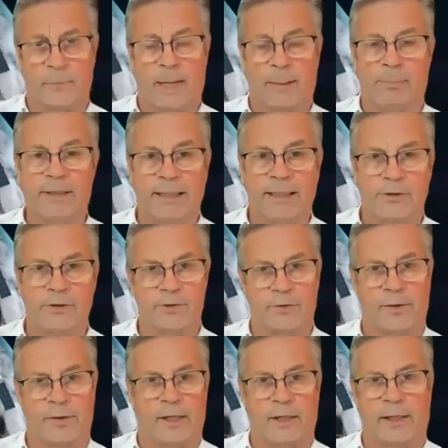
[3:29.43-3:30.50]
applications
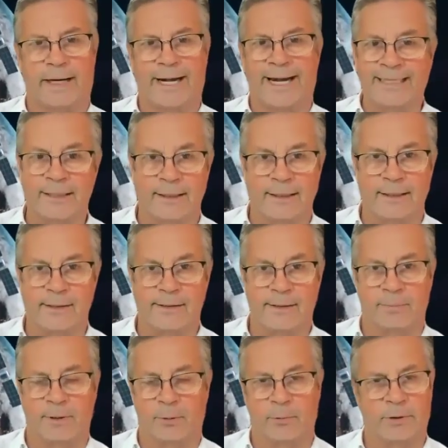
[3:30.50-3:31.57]
of that are endless. I
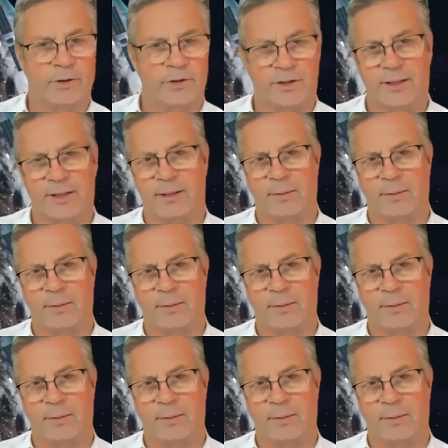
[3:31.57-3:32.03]
mean, we are just at the